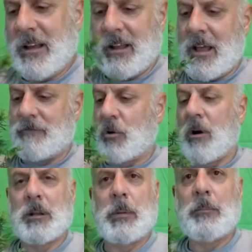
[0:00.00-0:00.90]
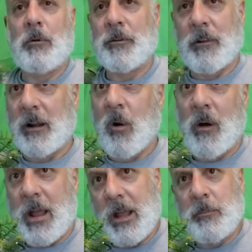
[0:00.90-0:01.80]
I've talked to people, they're like, oh,
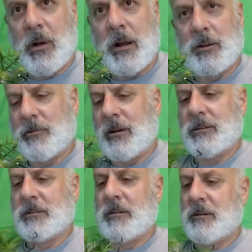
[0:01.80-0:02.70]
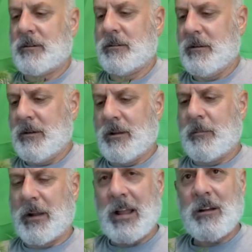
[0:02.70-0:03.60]
I hate pine trees.
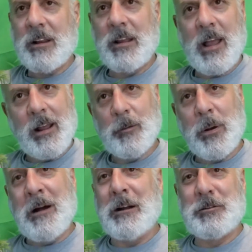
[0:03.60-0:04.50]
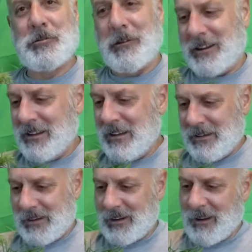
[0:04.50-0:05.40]
I'm like, how can you hate a pine tree?
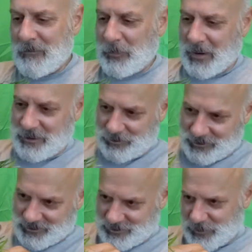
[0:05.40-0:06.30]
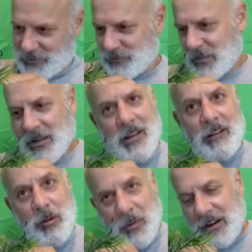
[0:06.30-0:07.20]
I love pine trees. But
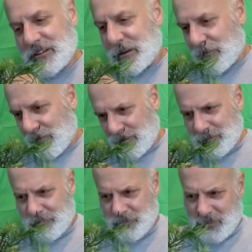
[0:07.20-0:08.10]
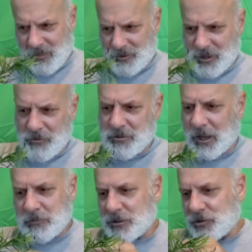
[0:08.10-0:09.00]
everybody's different. There's other
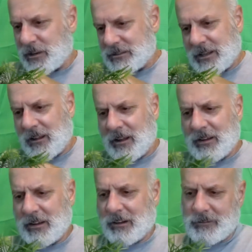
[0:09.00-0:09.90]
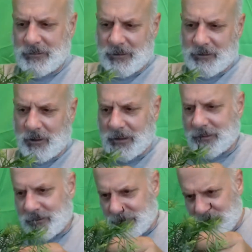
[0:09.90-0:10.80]
types of trees they like, you know. They'll like
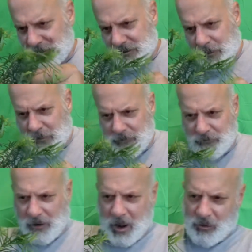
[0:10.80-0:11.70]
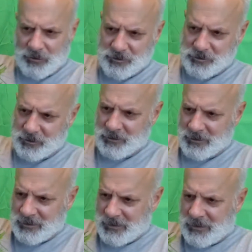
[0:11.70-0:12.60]
something that flowers, or,
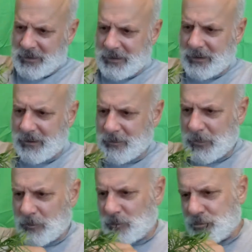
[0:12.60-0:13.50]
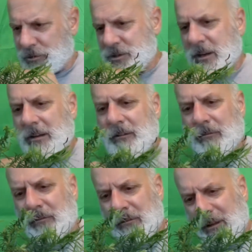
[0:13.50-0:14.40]
you know, people appreciate
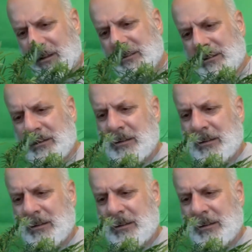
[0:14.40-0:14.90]
different things.